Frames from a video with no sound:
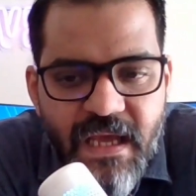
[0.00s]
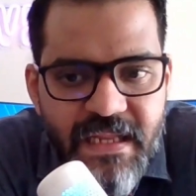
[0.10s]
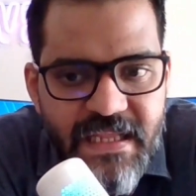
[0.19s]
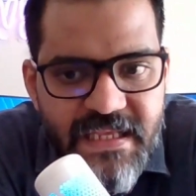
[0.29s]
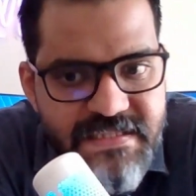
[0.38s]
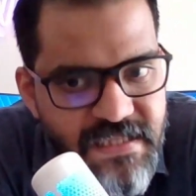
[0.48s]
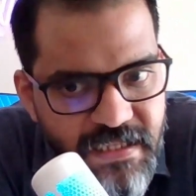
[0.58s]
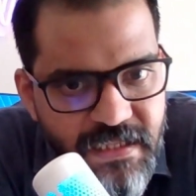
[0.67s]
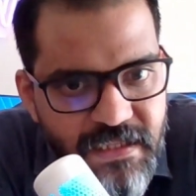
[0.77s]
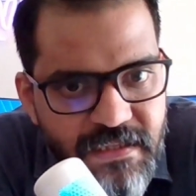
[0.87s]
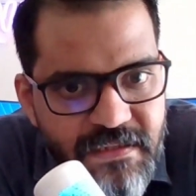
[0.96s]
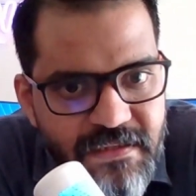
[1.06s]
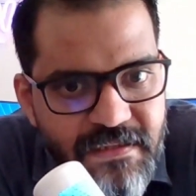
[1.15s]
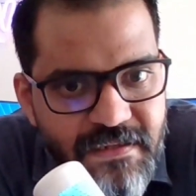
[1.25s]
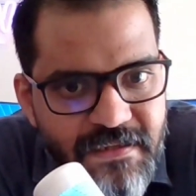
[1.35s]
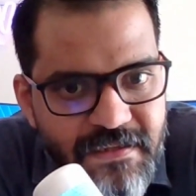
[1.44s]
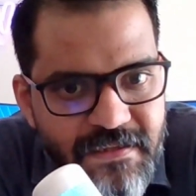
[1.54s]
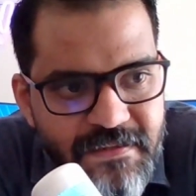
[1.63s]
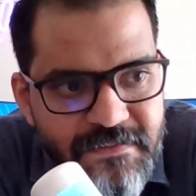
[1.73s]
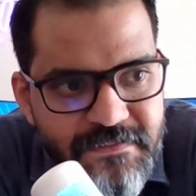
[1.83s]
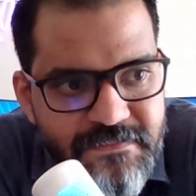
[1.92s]
they are easily,
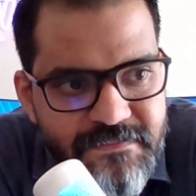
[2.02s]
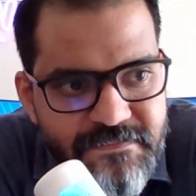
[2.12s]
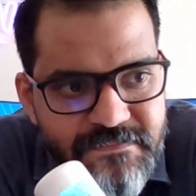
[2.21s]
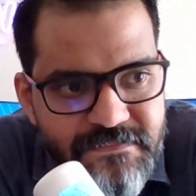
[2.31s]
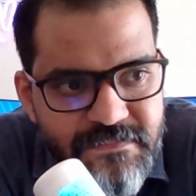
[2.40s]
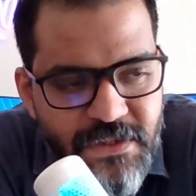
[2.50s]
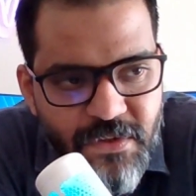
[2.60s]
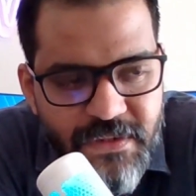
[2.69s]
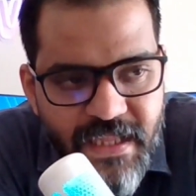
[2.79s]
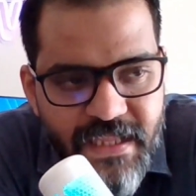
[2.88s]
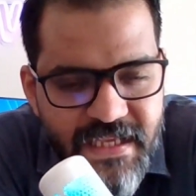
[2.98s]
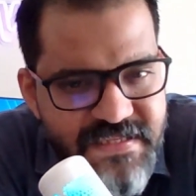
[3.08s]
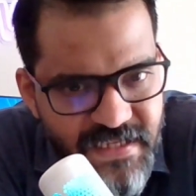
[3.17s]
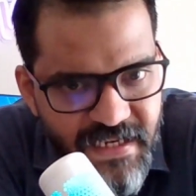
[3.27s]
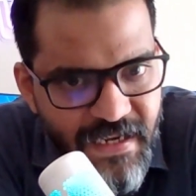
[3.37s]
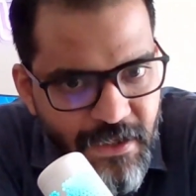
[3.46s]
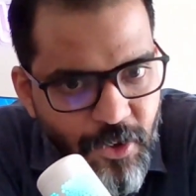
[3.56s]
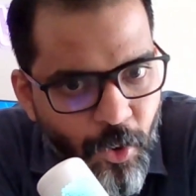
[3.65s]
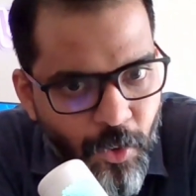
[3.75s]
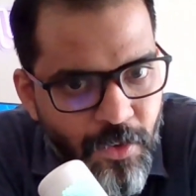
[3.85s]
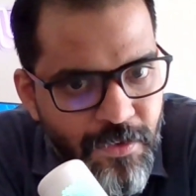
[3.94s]
uh, you know, they easily let
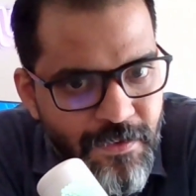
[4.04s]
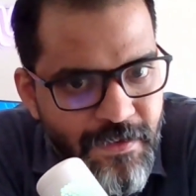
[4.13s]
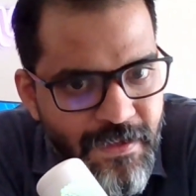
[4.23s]
go.